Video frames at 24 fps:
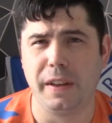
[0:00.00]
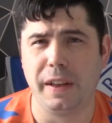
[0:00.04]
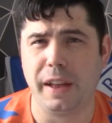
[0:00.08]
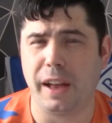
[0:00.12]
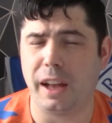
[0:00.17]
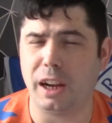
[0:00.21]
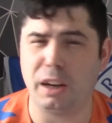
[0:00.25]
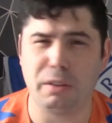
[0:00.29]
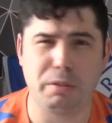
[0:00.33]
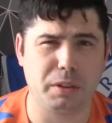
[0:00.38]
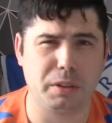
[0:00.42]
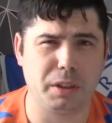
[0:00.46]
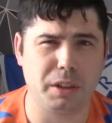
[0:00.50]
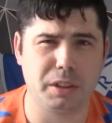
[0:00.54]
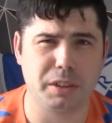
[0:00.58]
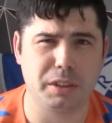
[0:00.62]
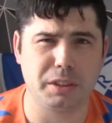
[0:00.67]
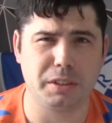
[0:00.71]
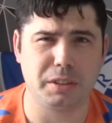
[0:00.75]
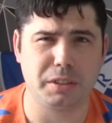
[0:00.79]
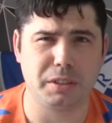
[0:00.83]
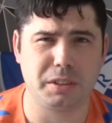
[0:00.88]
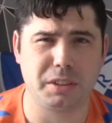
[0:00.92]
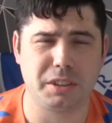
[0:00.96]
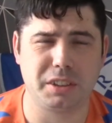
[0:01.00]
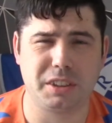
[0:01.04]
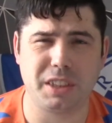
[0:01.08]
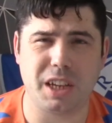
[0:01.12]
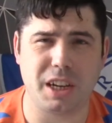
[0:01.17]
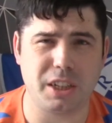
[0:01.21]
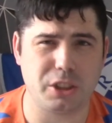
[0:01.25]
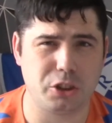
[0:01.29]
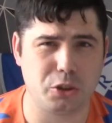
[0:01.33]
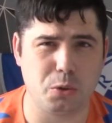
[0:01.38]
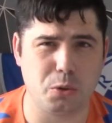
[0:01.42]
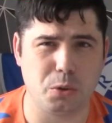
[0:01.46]
And if we can
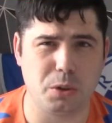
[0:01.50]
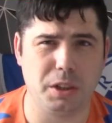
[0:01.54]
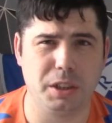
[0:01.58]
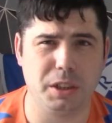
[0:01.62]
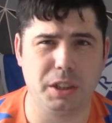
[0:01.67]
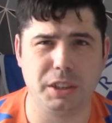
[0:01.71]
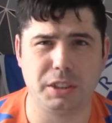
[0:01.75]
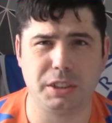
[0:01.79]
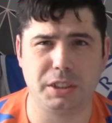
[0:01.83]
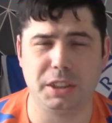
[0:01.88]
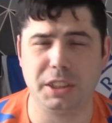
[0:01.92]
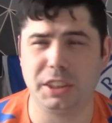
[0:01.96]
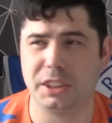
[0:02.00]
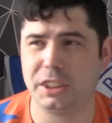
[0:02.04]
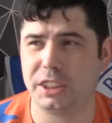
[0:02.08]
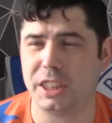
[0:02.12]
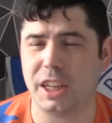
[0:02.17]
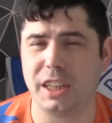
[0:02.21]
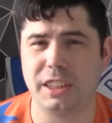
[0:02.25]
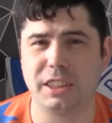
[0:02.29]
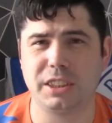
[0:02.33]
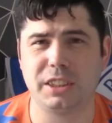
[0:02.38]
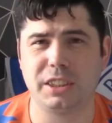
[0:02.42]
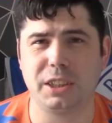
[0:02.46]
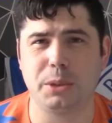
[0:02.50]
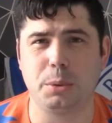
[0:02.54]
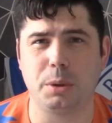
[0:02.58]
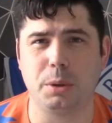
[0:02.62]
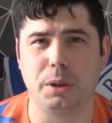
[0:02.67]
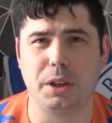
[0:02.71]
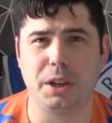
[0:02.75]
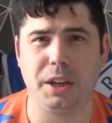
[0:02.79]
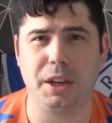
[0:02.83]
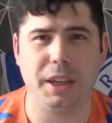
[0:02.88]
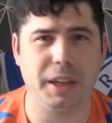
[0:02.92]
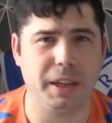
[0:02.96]
start scoring these chances that we're
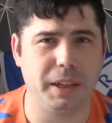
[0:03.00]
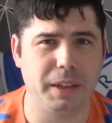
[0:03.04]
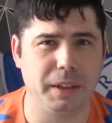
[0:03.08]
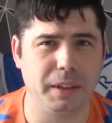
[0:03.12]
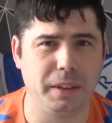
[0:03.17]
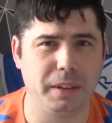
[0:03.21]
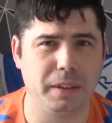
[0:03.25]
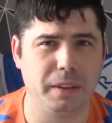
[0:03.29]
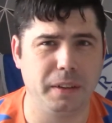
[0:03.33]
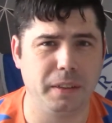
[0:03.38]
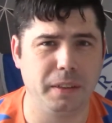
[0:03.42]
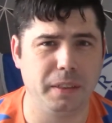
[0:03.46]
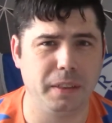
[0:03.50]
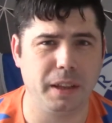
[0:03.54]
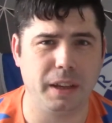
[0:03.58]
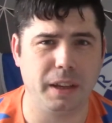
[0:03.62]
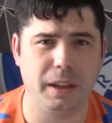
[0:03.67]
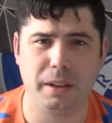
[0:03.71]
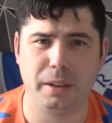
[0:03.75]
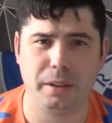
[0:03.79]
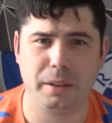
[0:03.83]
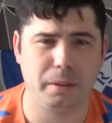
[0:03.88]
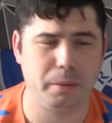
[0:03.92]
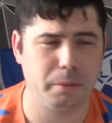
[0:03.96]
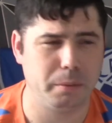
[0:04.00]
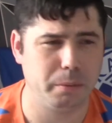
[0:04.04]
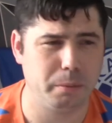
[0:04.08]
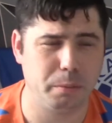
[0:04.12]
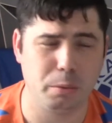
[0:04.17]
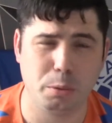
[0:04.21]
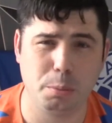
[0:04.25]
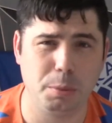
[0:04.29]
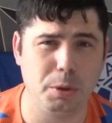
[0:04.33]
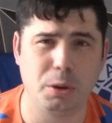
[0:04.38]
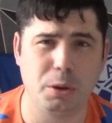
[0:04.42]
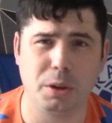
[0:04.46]
creating, then
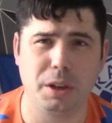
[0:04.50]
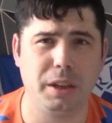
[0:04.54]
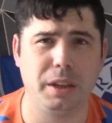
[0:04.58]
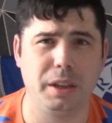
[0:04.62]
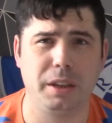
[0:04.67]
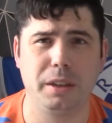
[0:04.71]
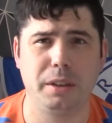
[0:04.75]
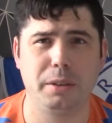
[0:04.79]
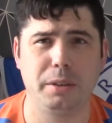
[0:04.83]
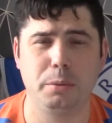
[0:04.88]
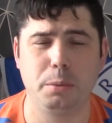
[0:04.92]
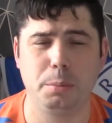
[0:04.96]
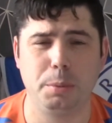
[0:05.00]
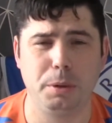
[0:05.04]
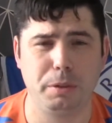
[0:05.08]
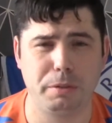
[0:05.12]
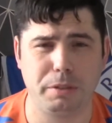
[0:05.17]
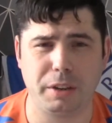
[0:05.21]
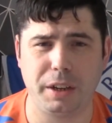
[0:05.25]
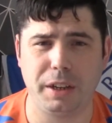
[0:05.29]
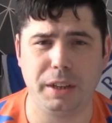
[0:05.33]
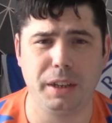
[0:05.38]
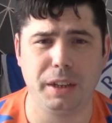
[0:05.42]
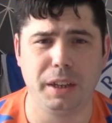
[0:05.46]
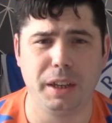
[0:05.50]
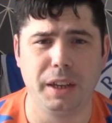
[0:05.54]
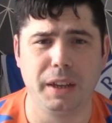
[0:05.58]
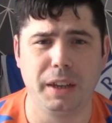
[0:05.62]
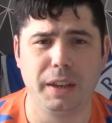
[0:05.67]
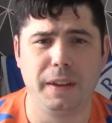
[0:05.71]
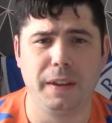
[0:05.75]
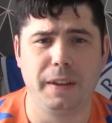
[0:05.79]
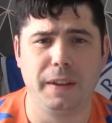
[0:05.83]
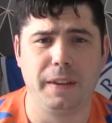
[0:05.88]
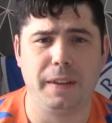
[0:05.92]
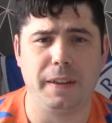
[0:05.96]
we'll be alright, we'll be fine.
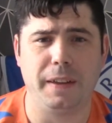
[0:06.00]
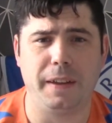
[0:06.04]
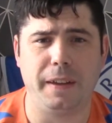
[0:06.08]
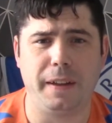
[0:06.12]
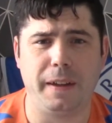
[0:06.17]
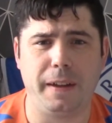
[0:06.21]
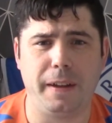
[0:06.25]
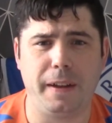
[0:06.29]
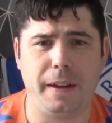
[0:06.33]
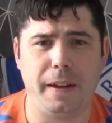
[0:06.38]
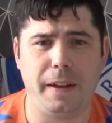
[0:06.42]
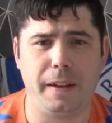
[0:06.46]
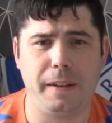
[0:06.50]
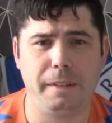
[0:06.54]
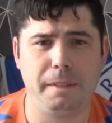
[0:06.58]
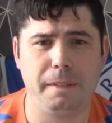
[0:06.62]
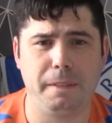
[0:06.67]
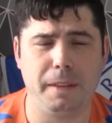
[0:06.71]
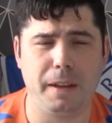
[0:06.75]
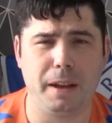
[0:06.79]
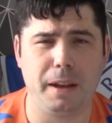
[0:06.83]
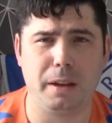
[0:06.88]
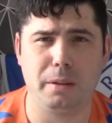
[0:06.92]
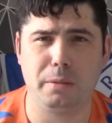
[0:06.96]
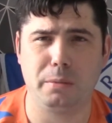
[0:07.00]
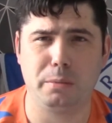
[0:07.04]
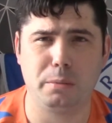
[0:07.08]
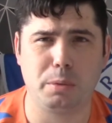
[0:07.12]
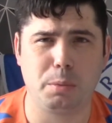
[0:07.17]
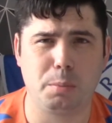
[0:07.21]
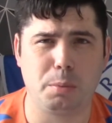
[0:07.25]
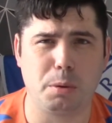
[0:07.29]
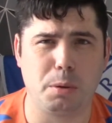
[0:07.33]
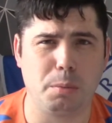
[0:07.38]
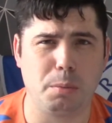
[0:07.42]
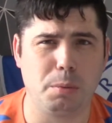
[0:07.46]
And we'll
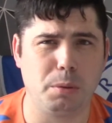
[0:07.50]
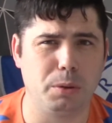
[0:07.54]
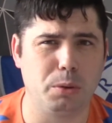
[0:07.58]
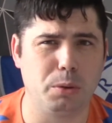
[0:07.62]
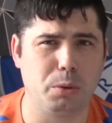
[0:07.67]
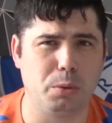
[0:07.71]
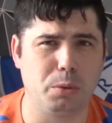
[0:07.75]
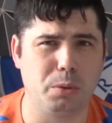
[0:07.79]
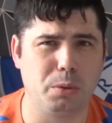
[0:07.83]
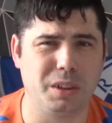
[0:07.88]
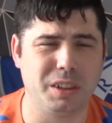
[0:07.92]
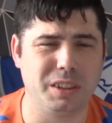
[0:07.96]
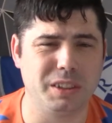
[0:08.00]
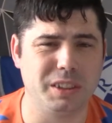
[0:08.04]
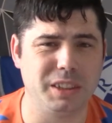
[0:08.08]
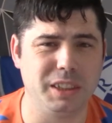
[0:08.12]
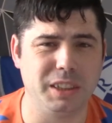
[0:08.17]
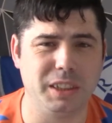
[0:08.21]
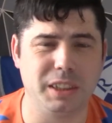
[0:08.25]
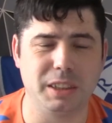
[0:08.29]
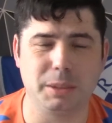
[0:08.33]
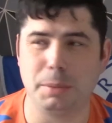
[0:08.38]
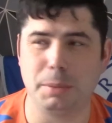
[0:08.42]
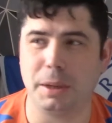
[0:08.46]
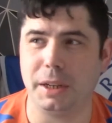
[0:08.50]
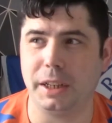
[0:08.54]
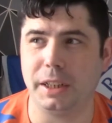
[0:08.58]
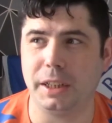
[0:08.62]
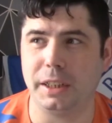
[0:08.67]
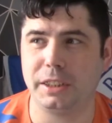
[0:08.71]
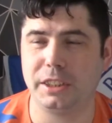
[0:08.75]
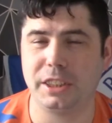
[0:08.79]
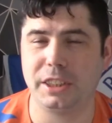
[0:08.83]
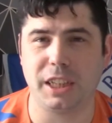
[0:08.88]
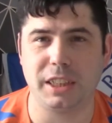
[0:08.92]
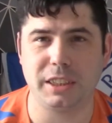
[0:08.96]
probably not concede as many
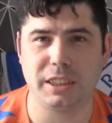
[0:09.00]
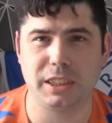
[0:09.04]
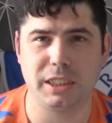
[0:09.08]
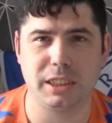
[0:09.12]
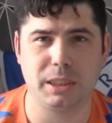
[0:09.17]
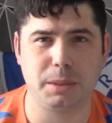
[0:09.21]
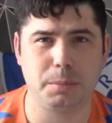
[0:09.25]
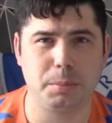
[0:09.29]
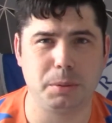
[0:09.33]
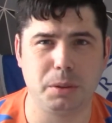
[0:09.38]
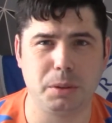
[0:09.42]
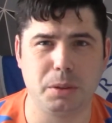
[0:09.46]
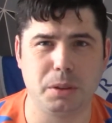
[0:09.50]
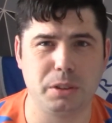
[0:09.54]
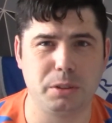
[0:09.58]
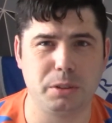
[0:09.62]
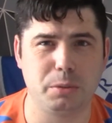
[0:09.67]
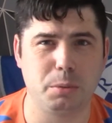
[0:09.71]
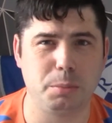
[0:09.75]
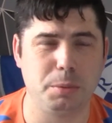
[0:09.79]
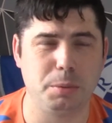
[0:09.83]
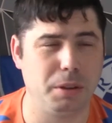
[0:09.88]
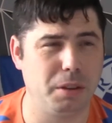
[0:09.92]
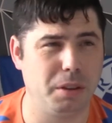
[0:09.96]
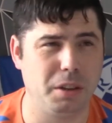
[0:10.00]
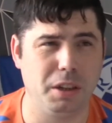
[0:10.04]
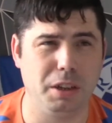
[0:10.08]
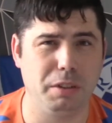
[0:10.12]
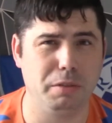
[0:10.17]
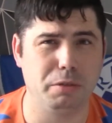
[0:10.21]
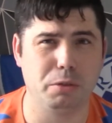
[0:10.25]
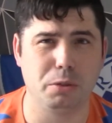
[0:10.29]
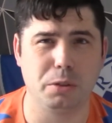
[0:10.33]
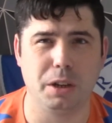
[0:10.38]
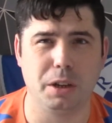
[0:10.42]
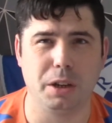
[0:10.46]
chances because we'll be
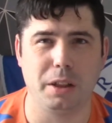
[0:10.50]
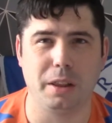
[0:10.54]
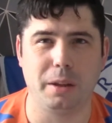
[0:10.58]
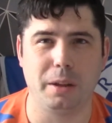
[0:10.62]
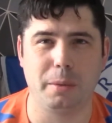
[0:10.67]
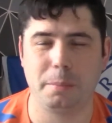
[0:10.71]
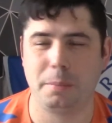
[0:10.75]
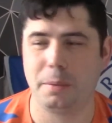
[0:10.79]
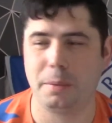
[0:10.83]
3-4-0 up.